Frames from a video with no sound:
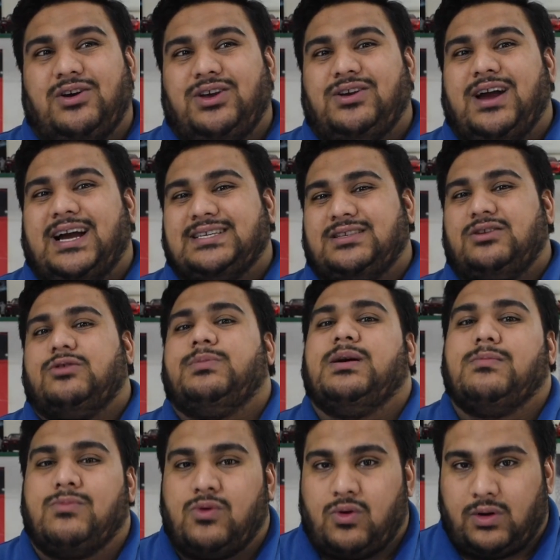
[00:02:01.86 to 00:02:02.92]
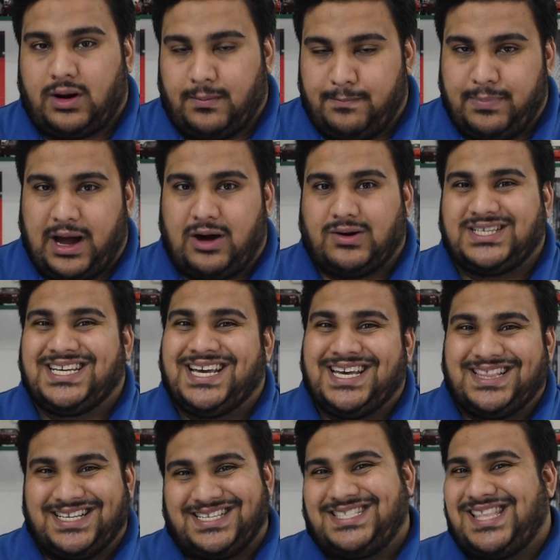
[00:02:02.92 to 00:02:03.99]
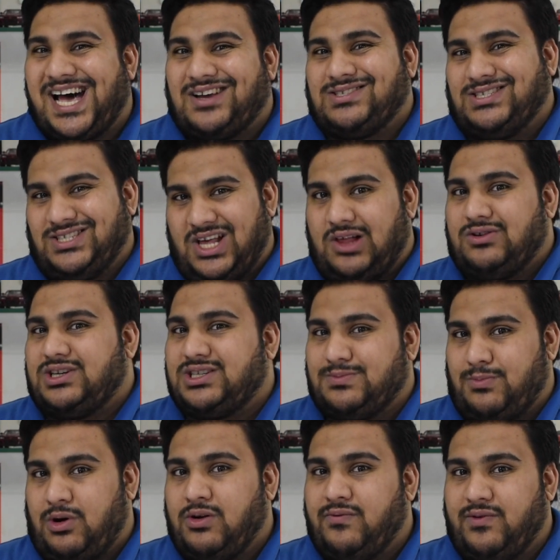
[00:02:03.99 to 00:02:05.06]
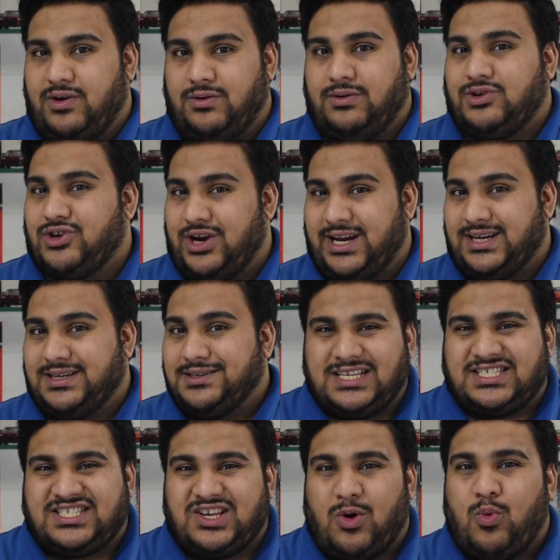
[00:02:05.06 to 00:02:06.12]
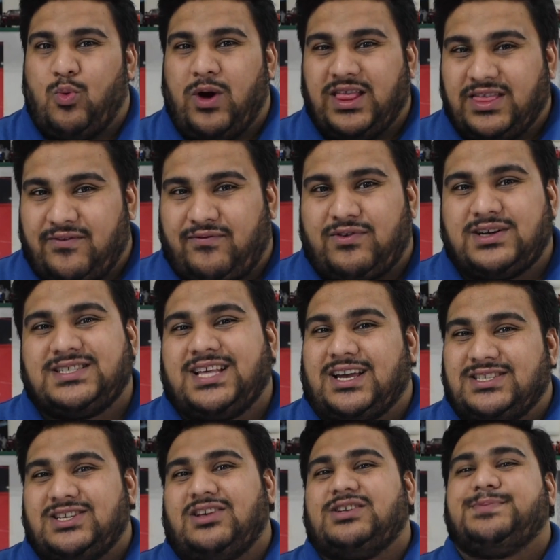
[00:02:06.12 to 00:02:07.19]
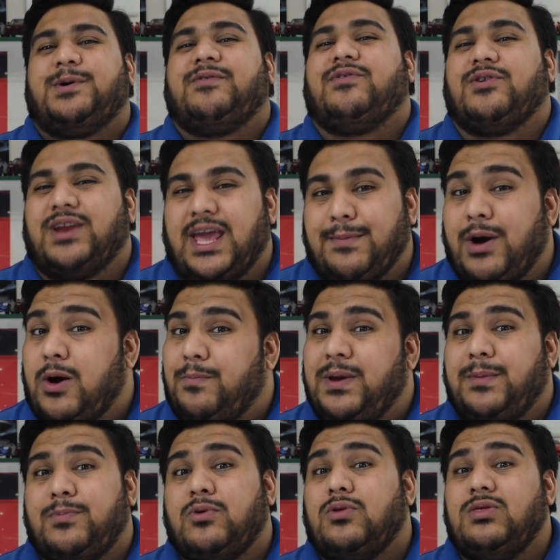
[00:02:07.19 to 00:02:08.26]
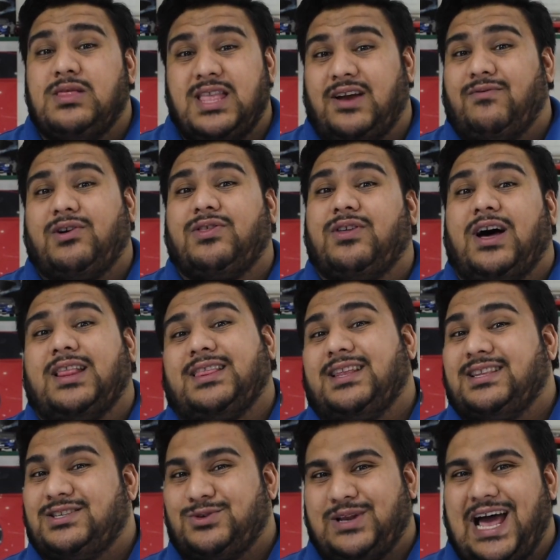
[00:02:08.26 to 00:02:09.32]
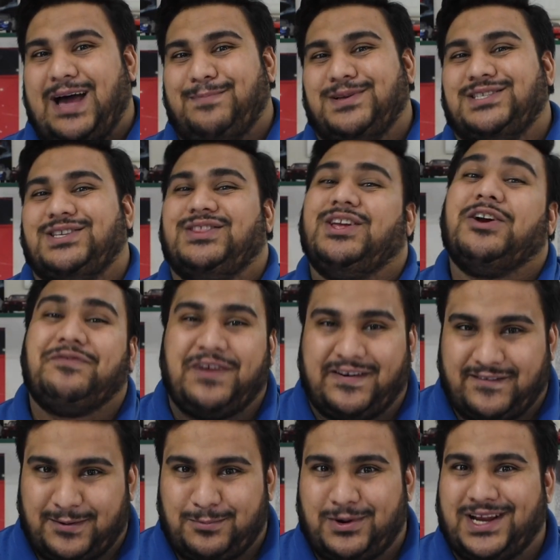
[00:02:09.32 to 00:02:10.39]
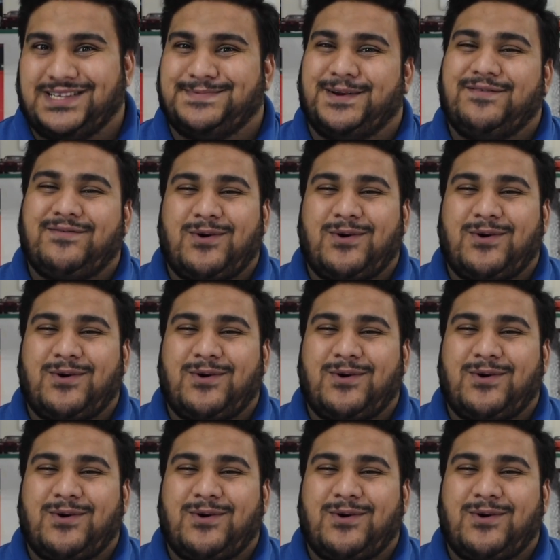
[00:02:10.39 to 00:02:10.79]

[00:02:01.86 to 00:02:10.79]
you guys a little bit more about this $1,000 smartphone trend. So when the first $1,000 smartphone came out, people never thought that this would happen to their favorite brands, but of